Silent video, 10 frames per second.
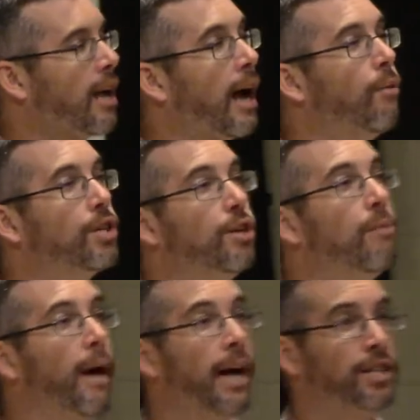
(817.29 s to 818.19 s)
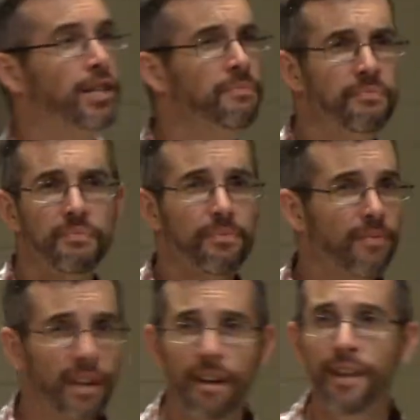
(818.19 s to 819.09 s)
Now, I want you to imagine
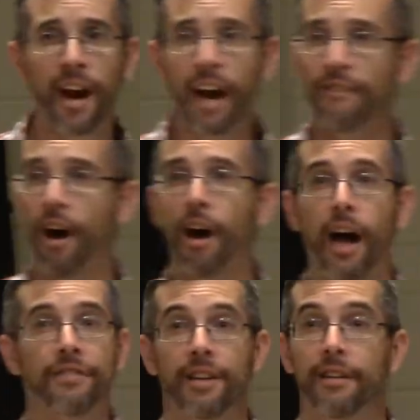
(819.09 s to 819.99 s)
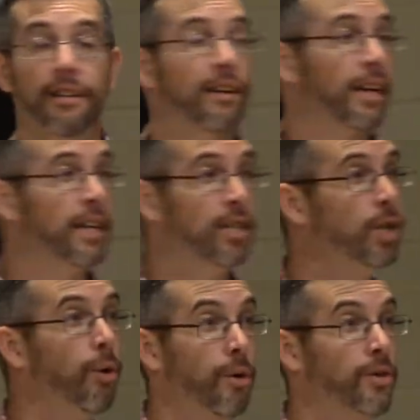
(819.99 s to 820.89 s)
that I've, I've said, look, it's
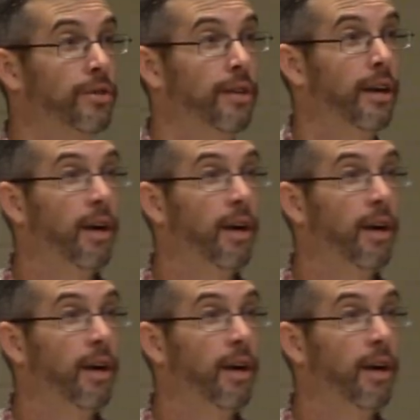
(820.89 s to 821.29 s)
yours.